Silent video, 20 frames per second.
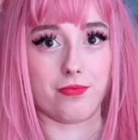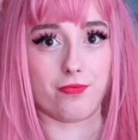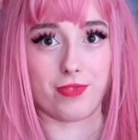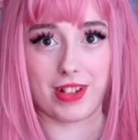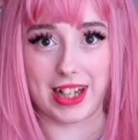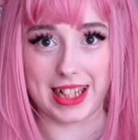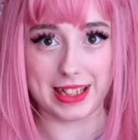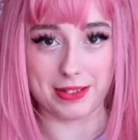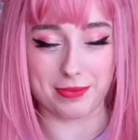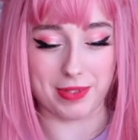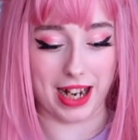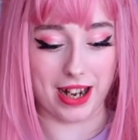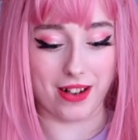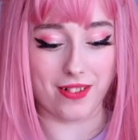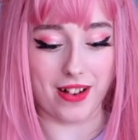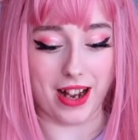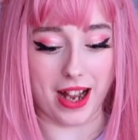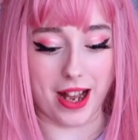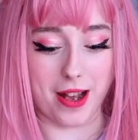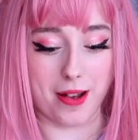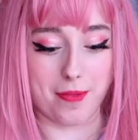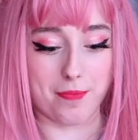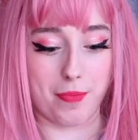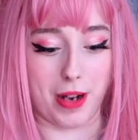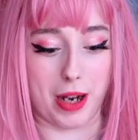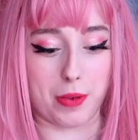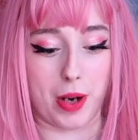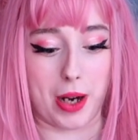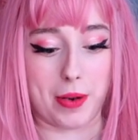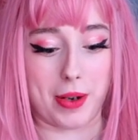really well
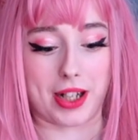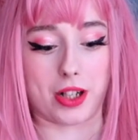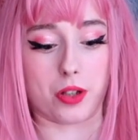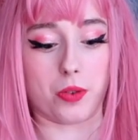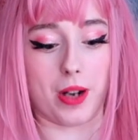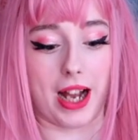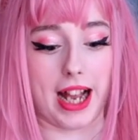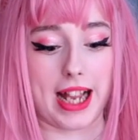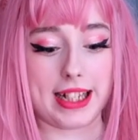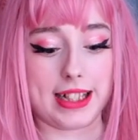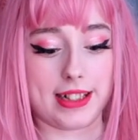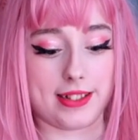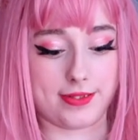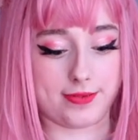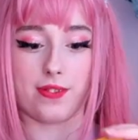by YY Kawaii.